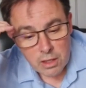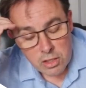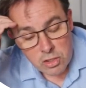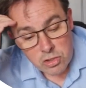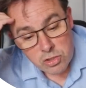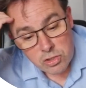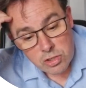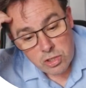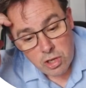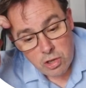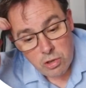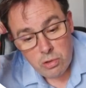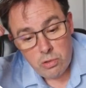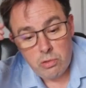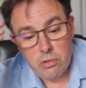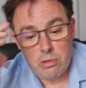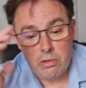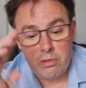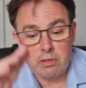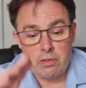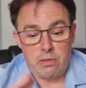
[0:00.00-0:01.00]
So
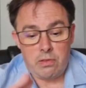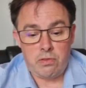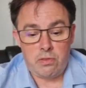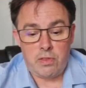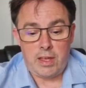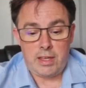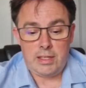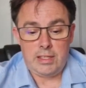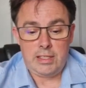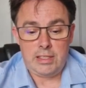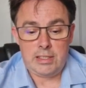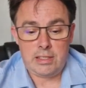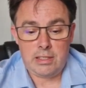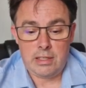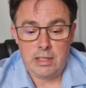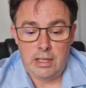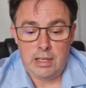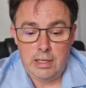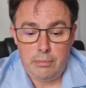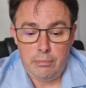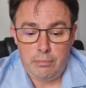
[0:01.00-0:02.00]
that is
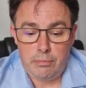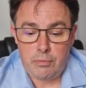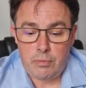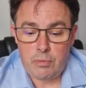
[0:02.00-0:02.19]
a